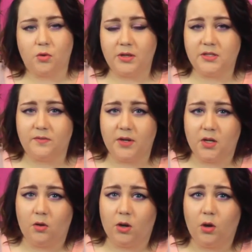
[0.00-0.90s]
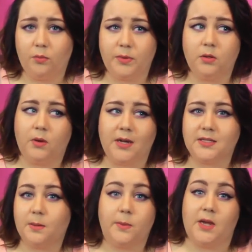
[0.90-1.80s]
enjoyed this video, or I hope that you
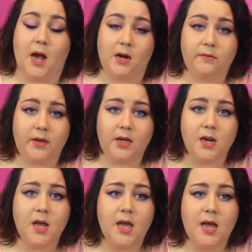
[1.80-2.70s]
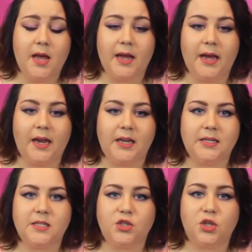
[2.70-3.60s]
got something out of it. And
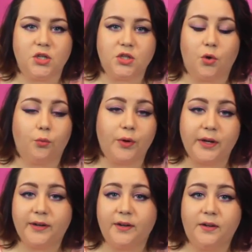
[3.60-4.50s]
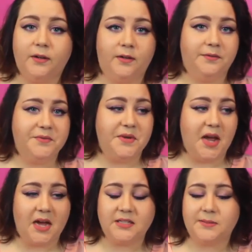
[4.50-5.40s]
this is just a real
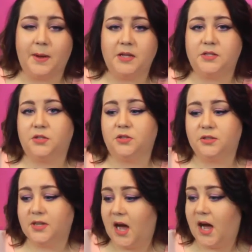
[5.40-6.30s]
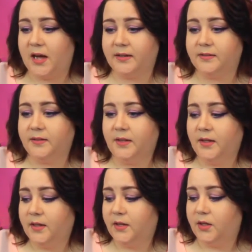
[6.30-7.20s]
non-sponsored,
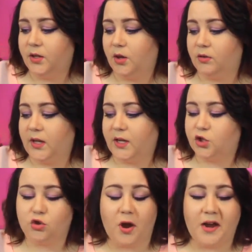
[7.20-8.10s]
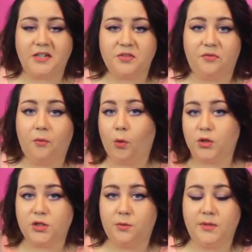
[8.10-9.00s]
you know, like trying to
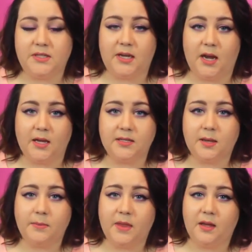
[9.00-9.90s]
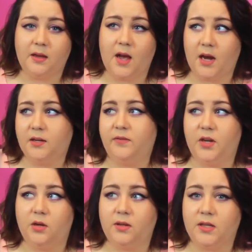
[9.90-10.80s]
force you into getting something kind of
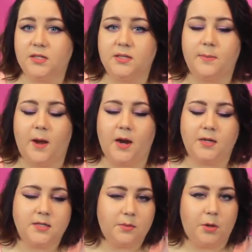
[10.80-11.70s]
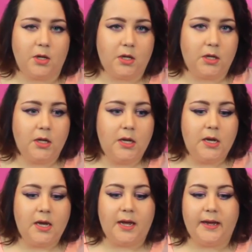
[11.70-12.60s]
video. Like, this is my honest opinion.
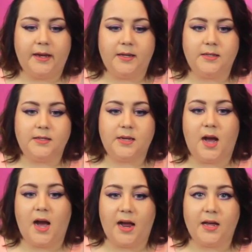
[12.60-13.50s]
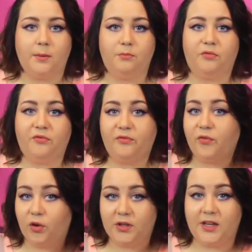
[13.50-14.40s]
and I am
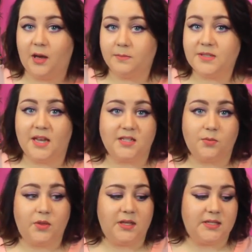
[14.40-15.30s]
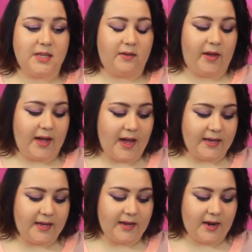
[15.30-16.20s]
fully obsessed with this thing. Like,
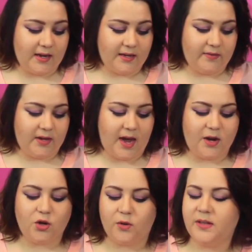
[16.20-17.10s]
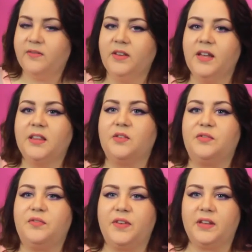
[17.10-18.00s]
I cannot even, I don't know, even like the
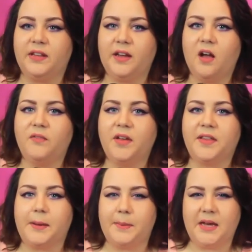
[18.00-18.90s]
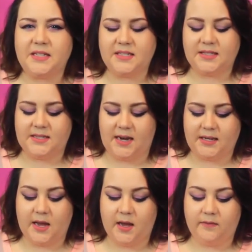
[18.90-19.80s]
feeling of it, like because it's
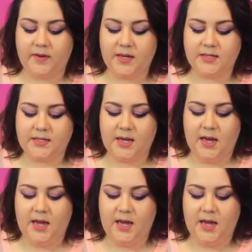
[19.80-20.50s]
that canvas,